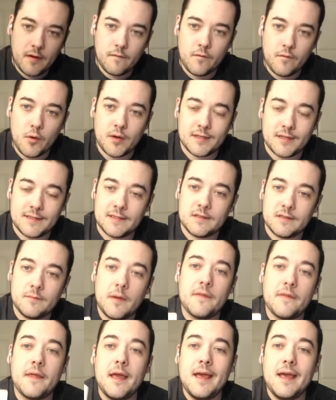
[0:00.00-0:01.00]
your focus this
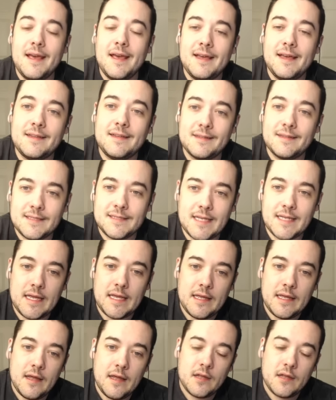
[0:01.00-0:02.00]
month, it does
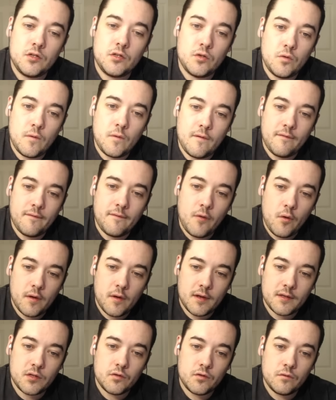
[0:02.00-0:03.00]
say to
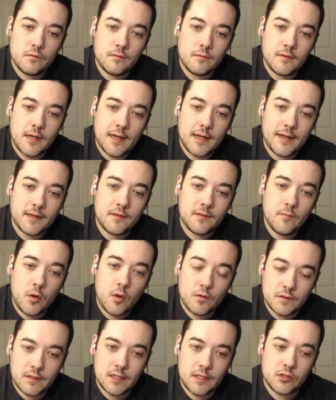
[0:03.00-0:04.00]
fo to uh,
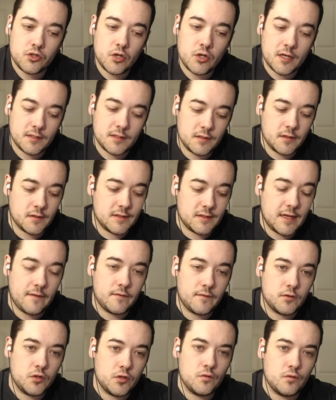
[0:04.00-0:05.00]
mostly trust
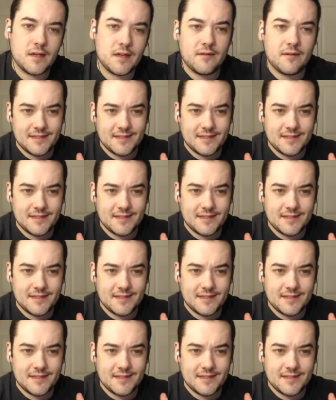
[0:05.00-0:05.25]
yourself. Twos, I